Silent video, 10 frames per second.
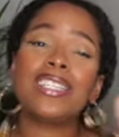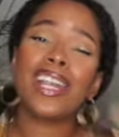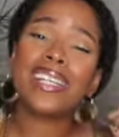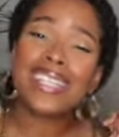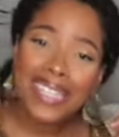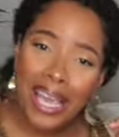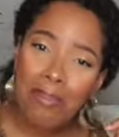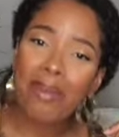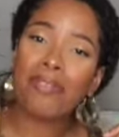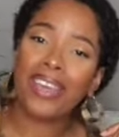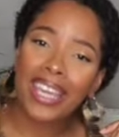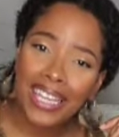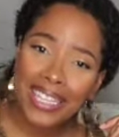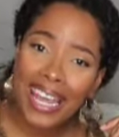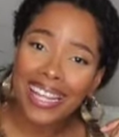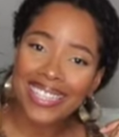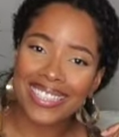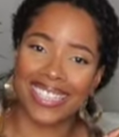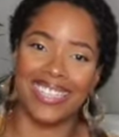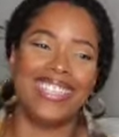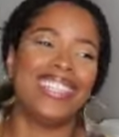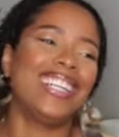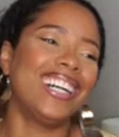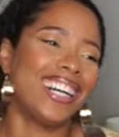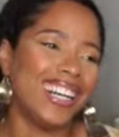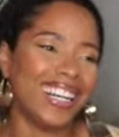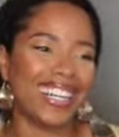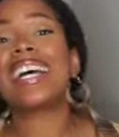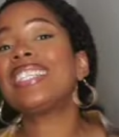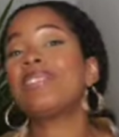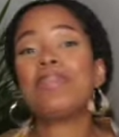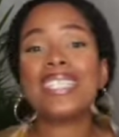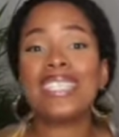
tried to take me for idiot. Customer